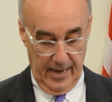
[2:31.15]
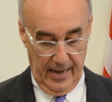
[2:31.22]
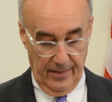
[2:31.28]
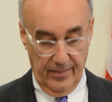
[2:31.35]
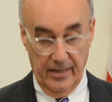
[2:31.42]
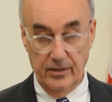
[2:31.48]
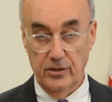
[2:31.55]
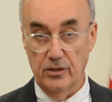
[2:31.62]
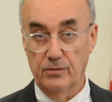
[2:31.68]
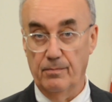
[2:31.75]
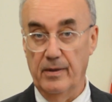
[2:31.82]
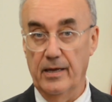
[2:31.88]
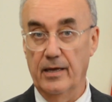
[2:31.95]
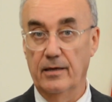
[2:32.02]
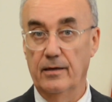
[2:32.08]
and then just
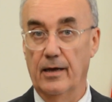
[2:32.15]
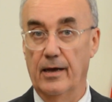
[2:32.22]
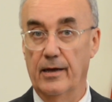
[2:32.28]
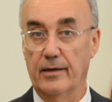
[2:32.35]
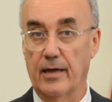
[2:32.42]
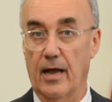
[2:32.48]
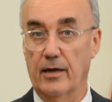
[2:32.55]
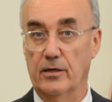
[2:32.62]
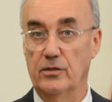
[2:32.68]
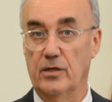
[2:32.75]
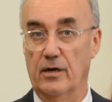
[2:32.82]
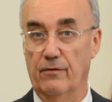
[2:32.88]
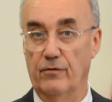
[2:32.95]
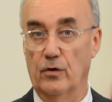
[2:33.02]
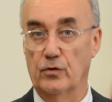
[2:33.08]
being
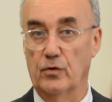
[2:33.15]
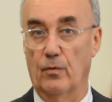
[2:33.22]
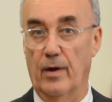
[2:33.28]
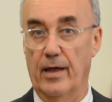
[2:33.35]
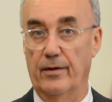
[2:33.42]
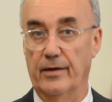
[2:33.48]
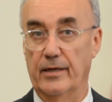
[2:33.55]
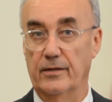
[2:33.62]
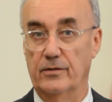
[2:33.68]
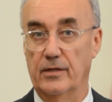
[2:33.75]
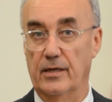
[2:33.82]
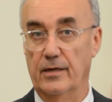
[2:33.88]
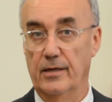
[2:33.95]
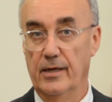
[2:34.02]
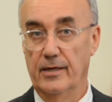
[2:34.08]
cognizant of your surroundings
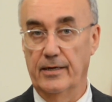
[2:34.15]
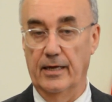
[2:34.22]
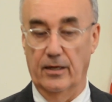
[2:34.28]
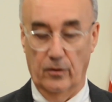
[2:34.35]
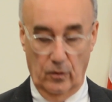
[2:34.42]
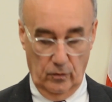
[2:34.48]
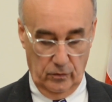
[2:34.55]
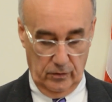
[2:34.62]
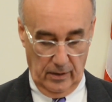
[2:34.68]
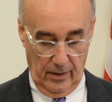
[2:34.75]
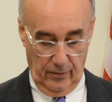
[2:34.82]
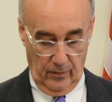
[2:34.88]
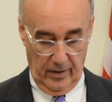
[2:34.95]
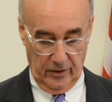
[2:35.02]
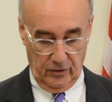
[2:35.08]
and taking those
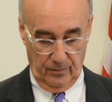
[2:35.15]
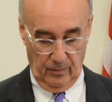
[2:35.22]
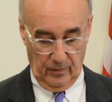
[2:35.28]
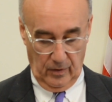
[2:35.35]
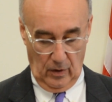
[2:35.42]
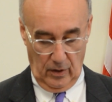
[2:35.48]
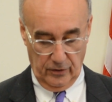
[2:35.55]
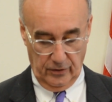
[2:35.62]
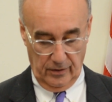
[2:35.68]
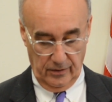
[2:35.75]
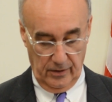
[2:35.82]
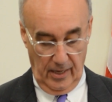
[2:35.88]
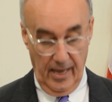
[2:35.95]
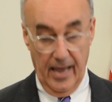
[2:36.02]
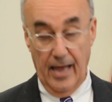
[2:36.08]
other extra precautions.